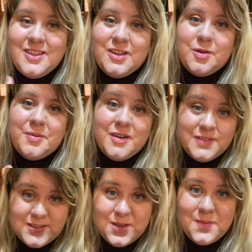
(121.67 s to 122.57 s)
the little
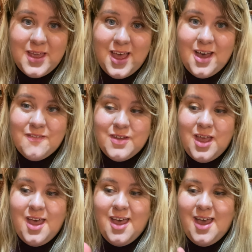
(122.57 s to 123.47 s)
breakfast that we have.
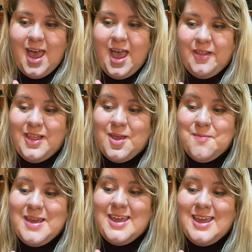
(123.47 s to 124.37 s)
I like
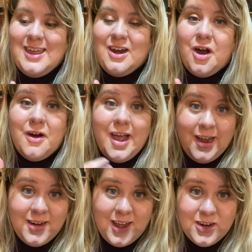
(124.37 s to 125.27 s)
making our
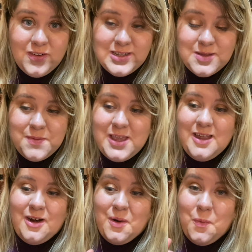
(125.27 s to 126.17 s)
eggnog recipe and
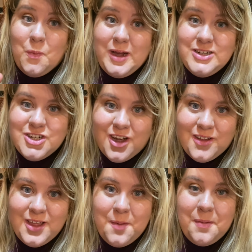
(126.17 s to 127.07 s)
our white
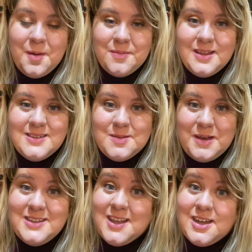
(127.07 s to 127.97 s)
chocolate pumpkin
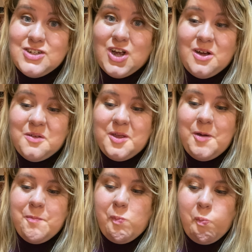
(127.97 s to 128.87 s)
spice hot chocolate.
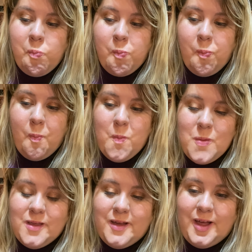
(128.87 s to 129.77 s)

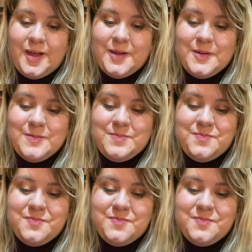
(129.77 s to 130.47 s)
Yeah,